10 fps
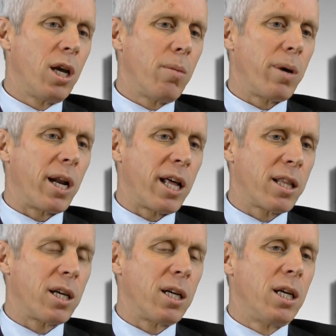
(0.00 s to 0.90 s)

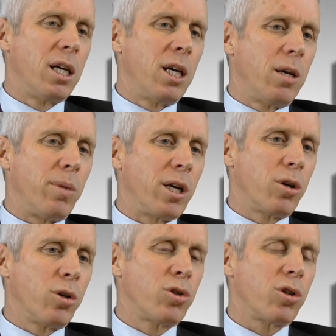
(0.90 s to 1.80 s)
But
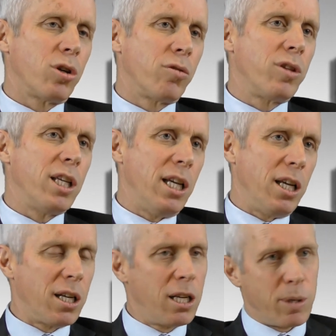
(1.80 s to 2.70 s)
because of the
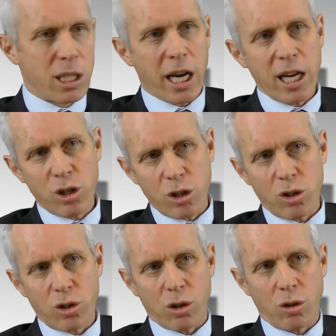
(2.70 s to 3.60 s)

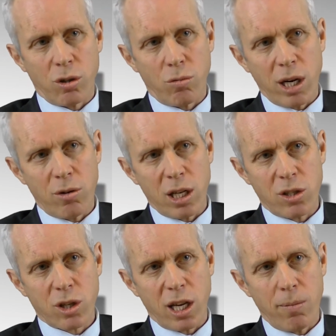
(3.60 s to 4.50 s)
limitations on the redress
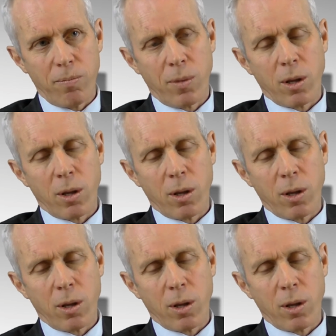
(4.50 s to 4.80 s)
scheme